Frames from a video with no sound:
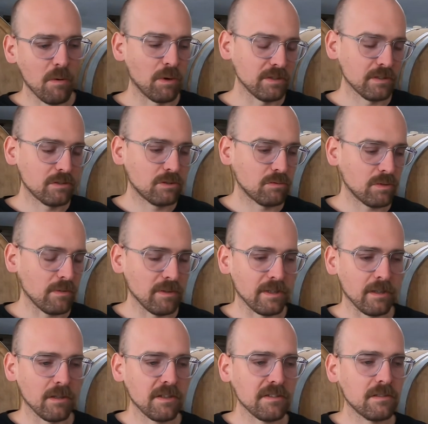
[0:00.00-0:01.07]
was traveling
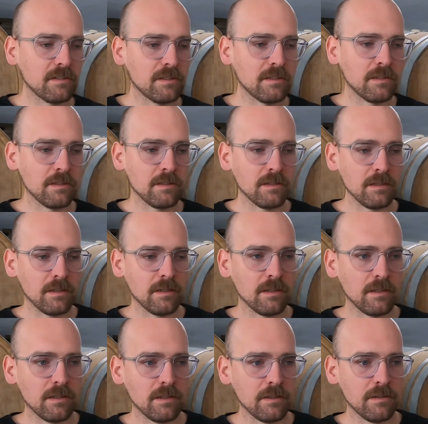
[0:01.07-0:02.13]
a lot in
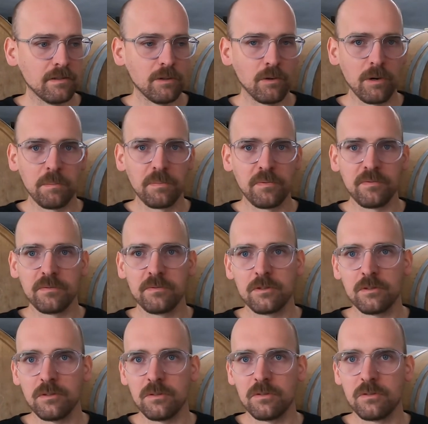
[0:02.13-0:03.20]
Europe
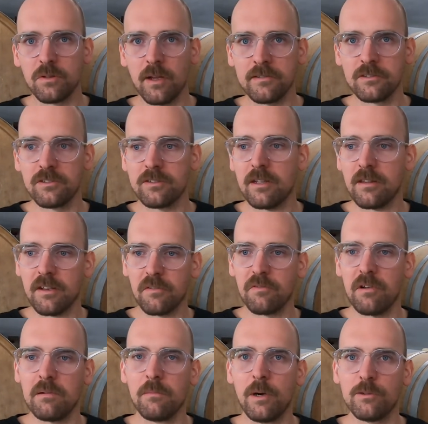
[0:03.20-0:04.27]
to understand like
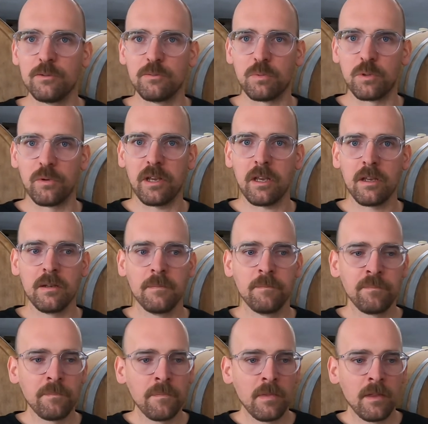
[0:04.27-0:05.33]
farmhouse brewing.
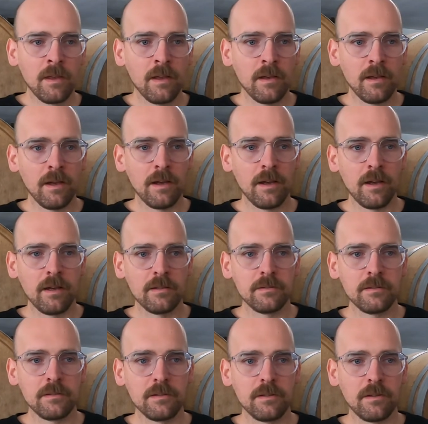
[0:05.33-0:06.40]

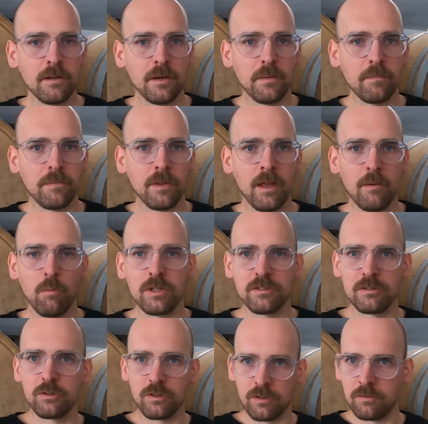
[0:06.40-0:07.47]
And I
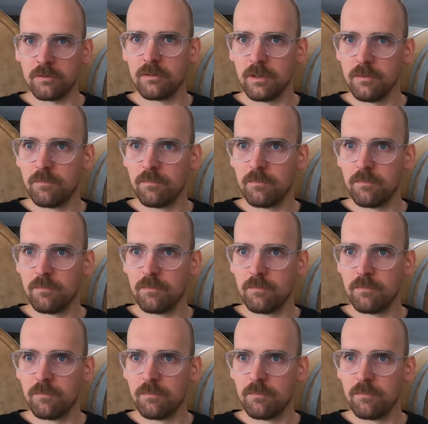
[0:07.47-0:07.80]
wanted to